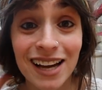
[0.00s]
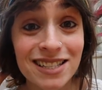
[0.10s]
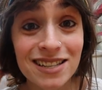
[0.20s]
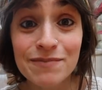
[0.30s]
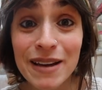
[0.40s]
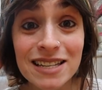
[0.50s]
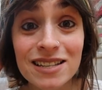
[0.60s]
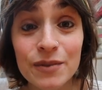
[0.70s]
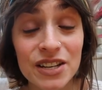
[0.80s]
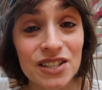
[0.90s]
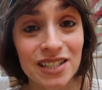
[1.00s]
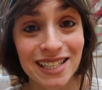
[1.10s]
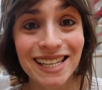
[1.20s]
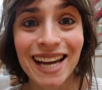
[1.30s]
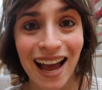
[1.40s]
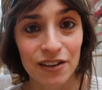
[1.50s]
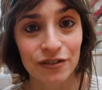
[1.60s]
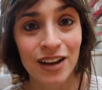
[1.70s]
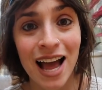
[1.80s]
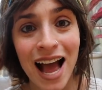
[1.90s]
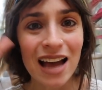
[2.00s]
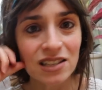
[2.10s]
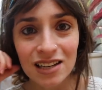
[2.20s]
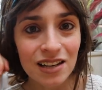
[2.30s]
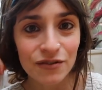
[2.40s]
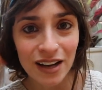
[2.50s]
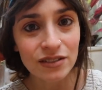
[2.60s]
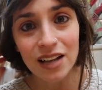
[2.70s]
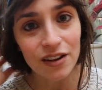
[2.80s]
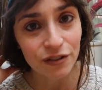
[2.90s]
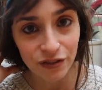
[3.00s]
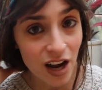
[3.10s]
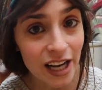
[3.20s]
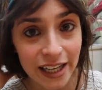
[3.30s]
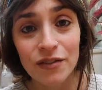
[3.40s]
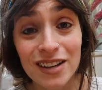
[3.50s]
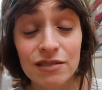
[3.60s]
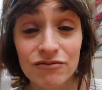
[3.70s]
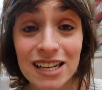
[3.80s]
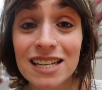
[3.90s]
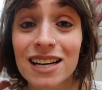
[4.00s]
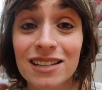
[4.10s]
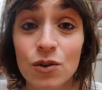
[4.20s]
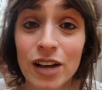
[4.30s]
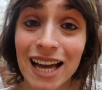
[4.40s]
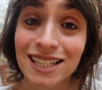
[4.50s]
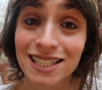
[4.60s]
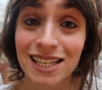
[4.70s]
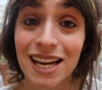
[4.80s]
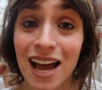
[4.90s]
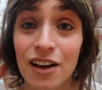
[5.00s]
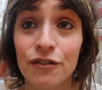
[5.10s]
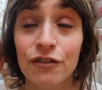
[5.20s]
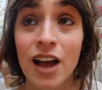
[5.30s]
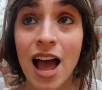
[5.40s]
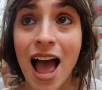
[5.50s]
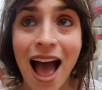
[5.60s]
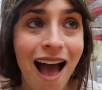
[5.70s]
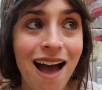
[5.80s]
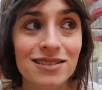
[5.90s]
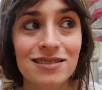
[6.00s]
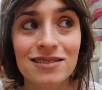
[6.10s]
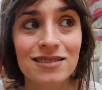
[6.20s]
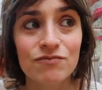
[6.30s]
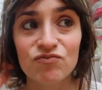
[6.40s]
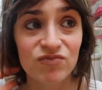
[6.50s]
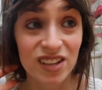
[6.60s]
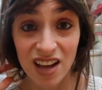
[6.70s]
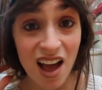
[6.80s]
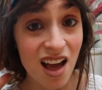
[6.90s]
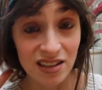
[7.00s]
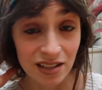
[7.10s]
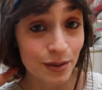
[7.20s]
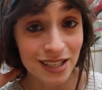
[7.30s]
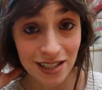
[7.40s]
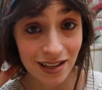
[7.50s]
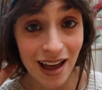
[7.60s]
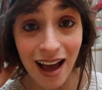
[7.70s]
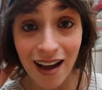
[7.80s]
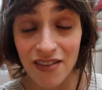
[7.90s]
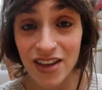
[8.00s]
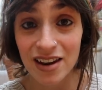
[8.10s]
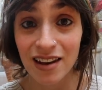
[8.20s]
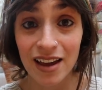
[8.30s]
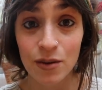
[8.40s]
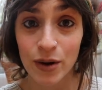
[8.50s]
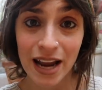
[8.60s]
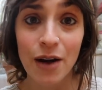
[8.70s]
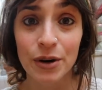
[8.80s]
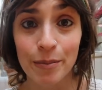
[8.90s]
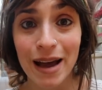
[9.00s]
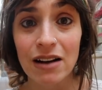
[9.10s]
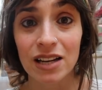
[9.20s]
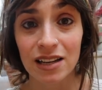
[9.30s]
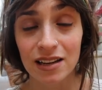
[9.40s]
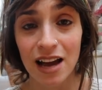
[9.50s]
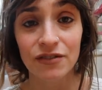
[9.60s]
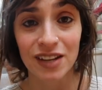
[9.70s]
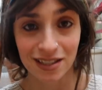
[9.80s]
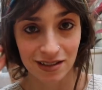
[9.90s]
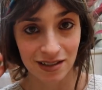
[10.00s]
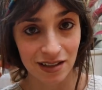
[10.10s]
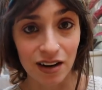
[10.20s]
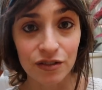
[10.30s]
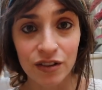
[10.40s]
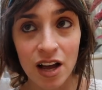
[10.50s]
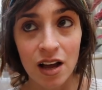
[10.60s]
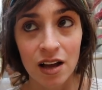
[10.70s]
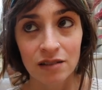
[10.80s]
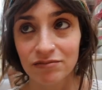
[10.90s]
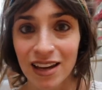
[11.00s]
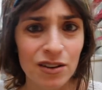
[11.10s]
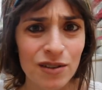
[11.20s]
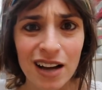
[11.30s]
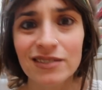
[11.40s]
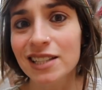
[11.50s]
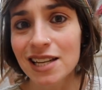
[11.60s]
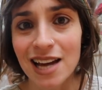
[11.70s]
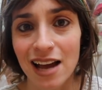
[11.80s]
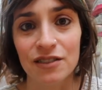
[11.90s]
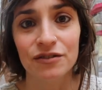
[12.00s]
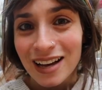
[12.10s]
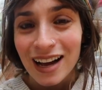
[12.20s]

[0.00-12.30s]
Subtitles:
I just made a switch to decaf. I actually found that fine. I found a really nice organic decaf and yeah, switched to that. And then like went out and about in cafes and stuff. They all have decaf.